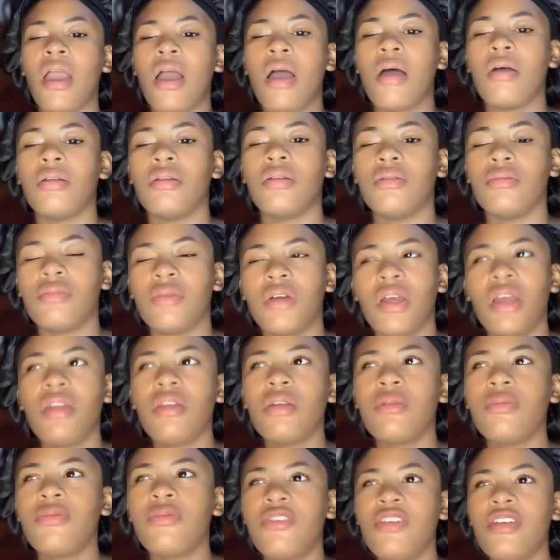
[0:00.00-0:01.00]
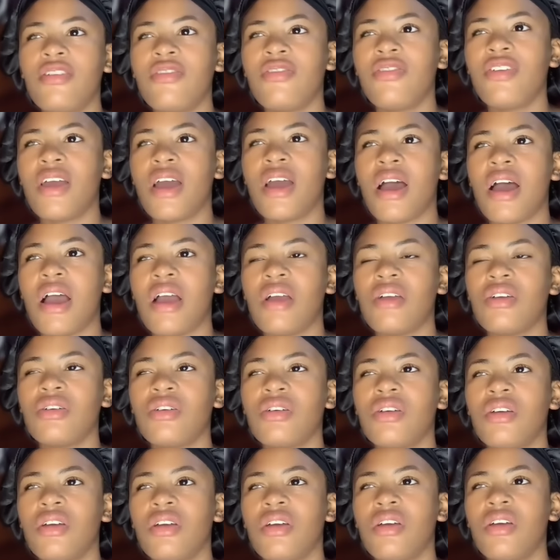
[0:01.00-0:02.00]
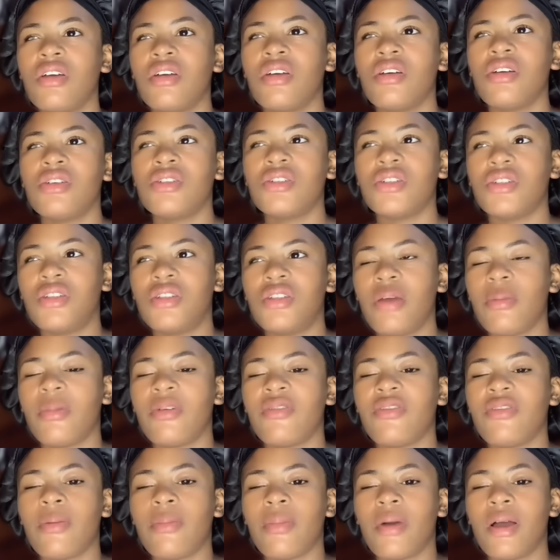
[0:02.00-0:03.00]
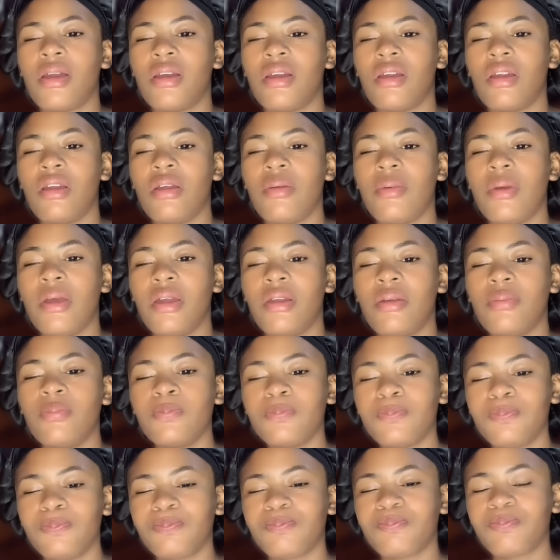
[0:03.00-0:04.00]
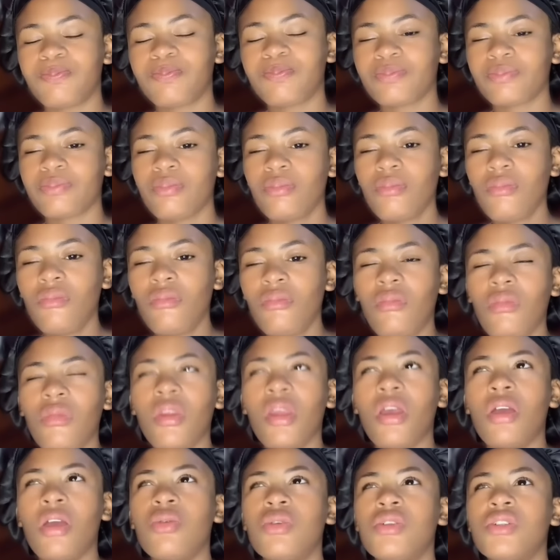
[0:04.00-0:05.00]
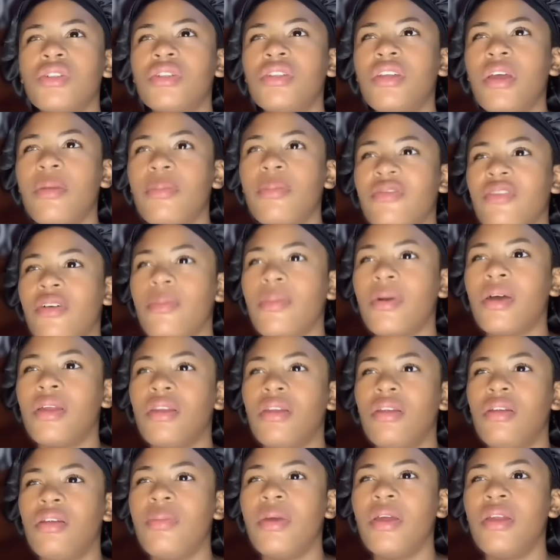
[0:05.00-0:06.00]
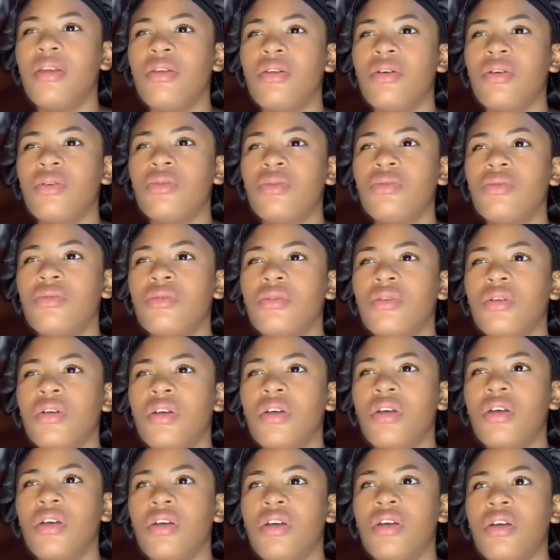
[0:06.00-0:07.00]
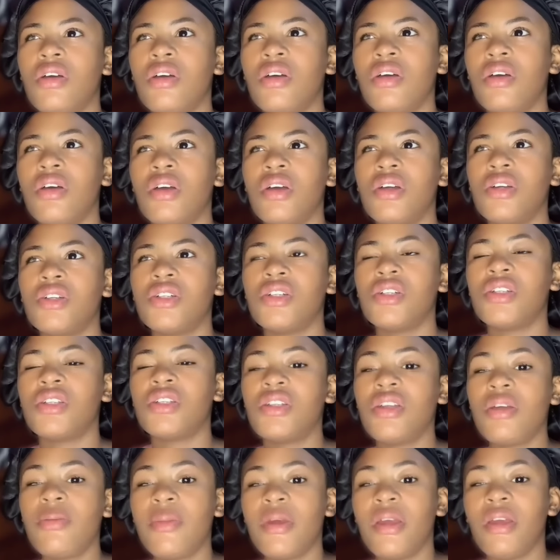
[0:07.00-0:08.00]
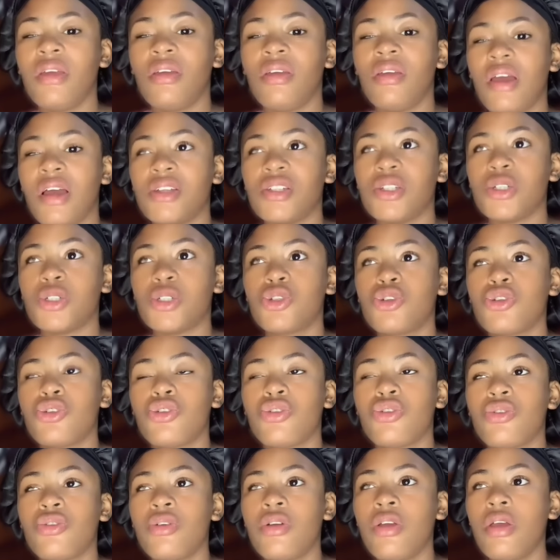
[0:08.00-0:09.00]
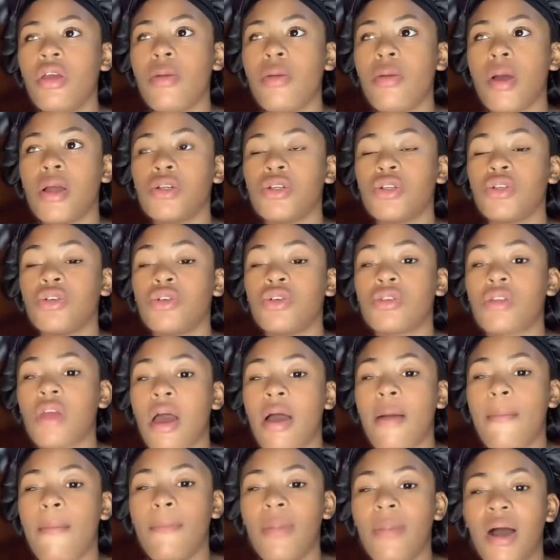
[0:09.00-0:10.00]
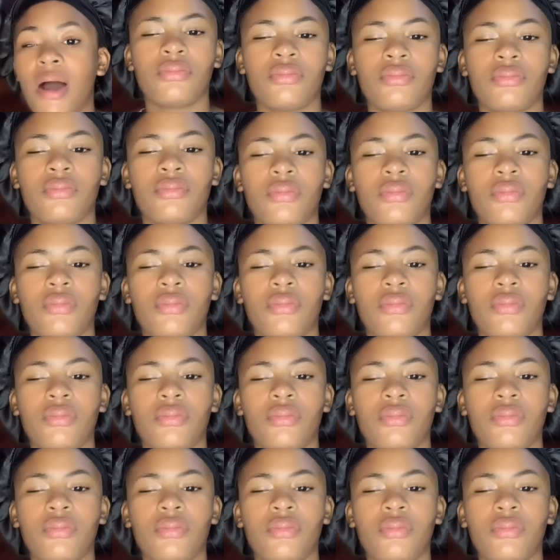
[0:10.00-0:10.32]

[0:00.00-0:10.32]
And when I end up feel for her, she take me from under the bed. When she take me from under the bed now, she see me and she scream and she just start bawl.